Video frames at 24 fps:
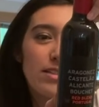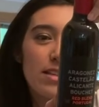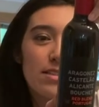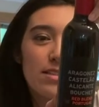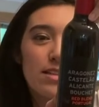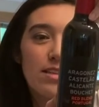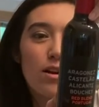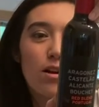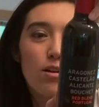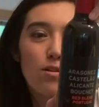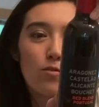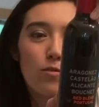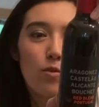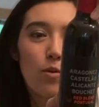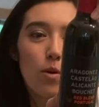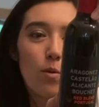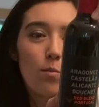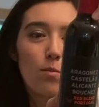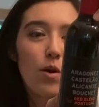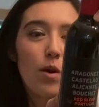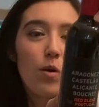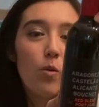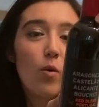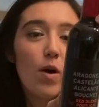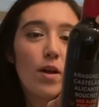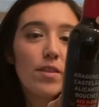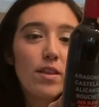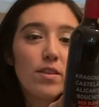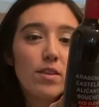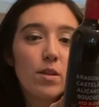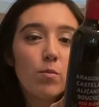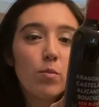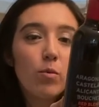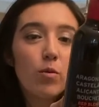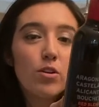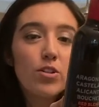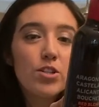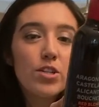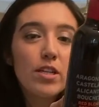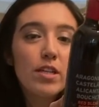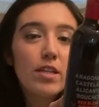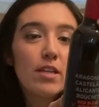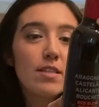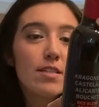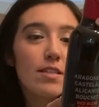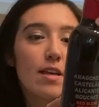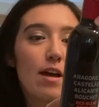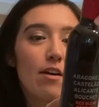is an art form, one that the
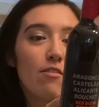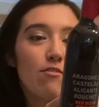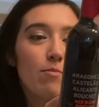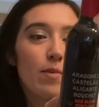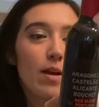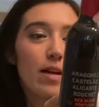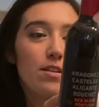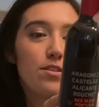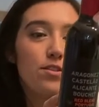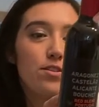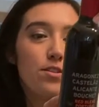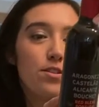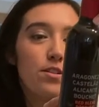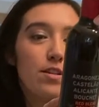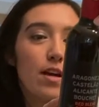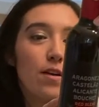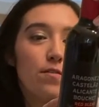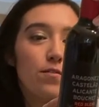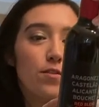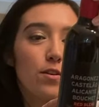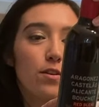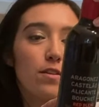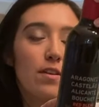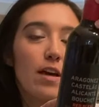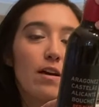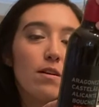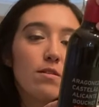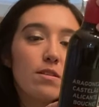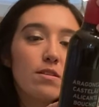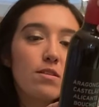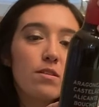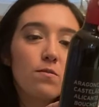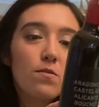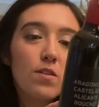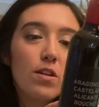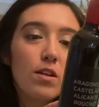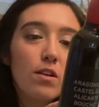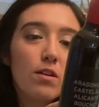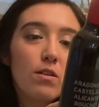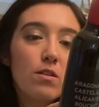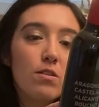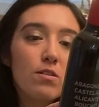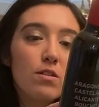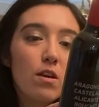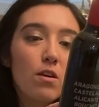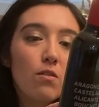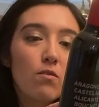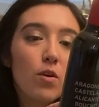Portuguese have mastered after thousands of
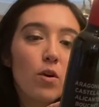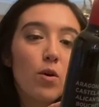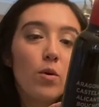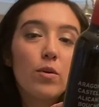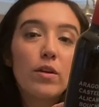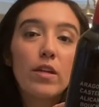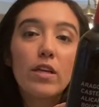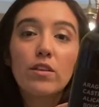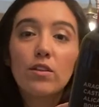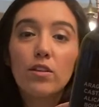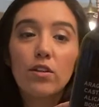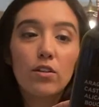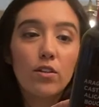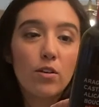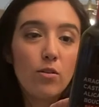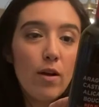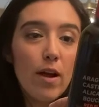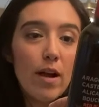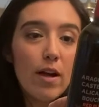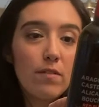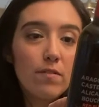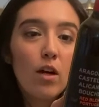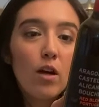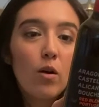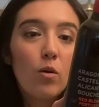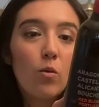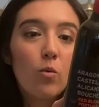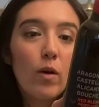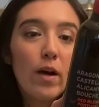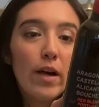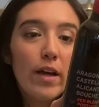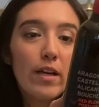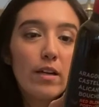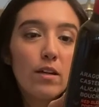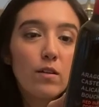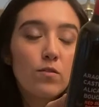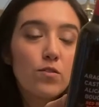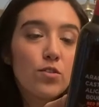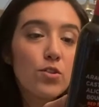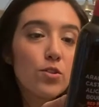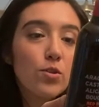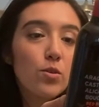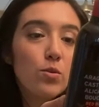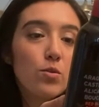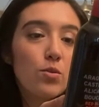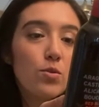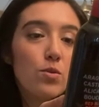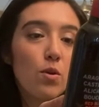years of honing their craft. A wine of
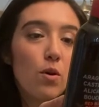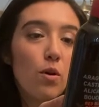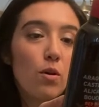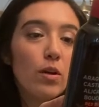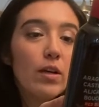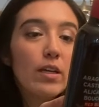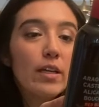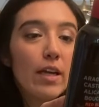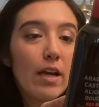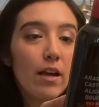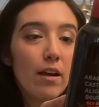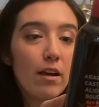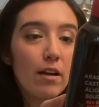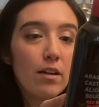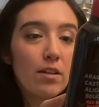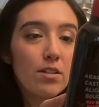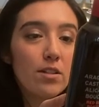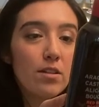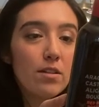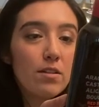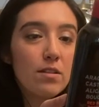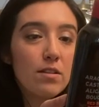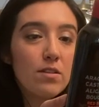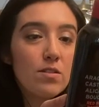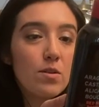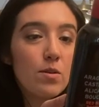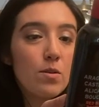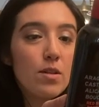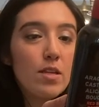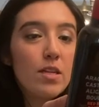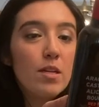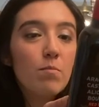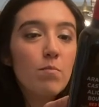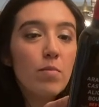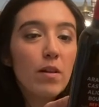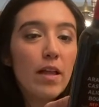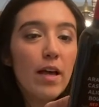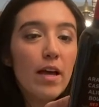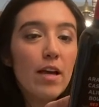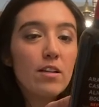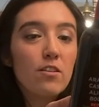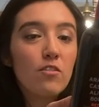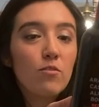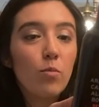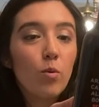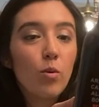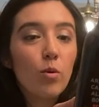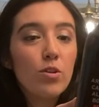true soul and character, this unique blend
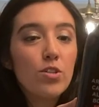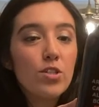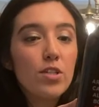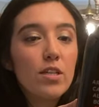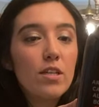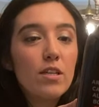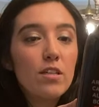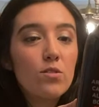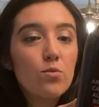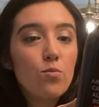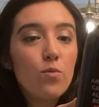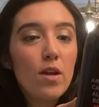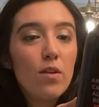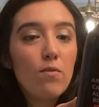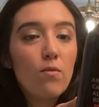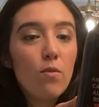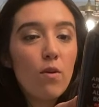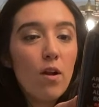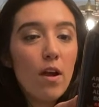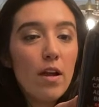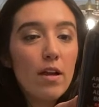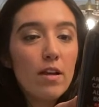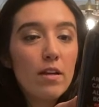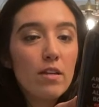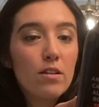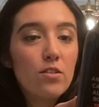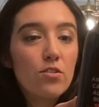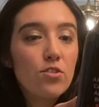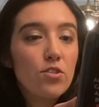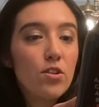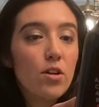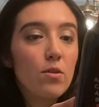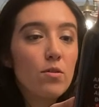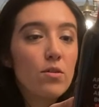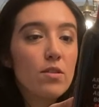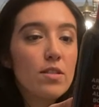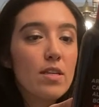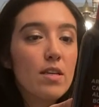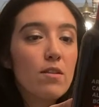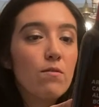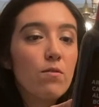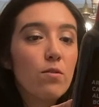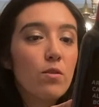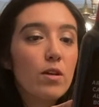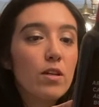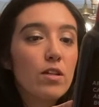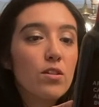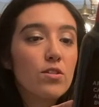of Portuguese red varieties shows
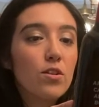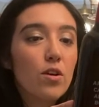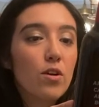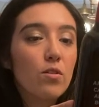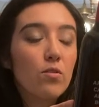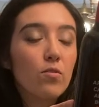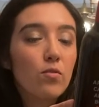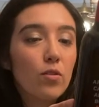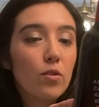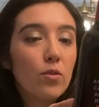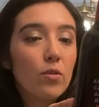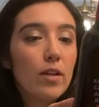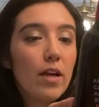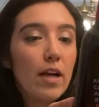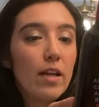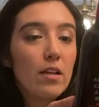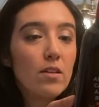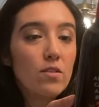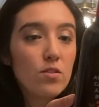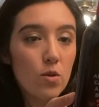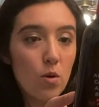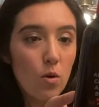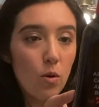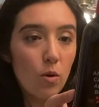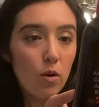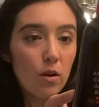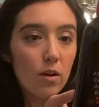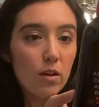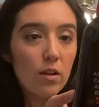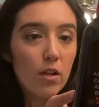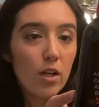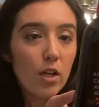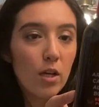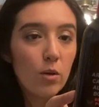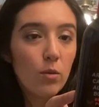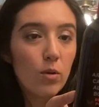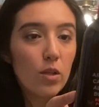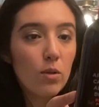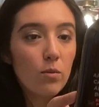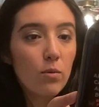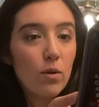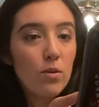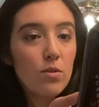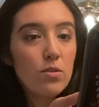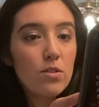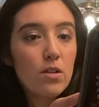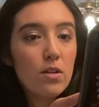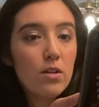savory, dark fruit at its core, with
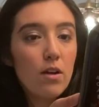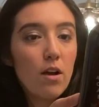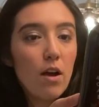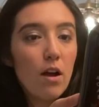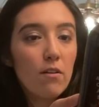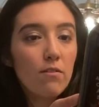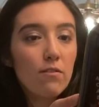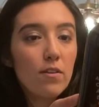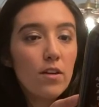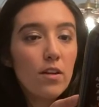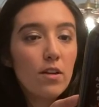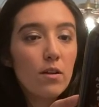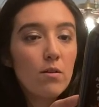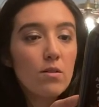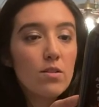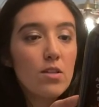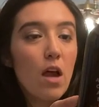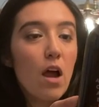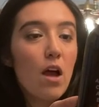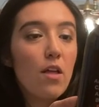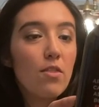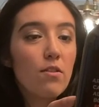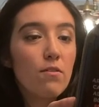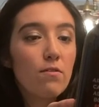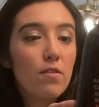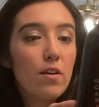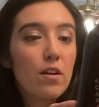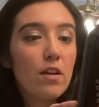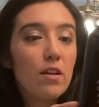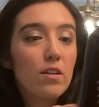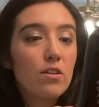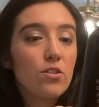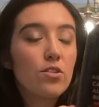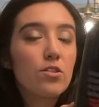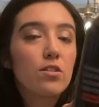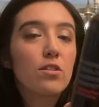roasted coffee notes on the finish.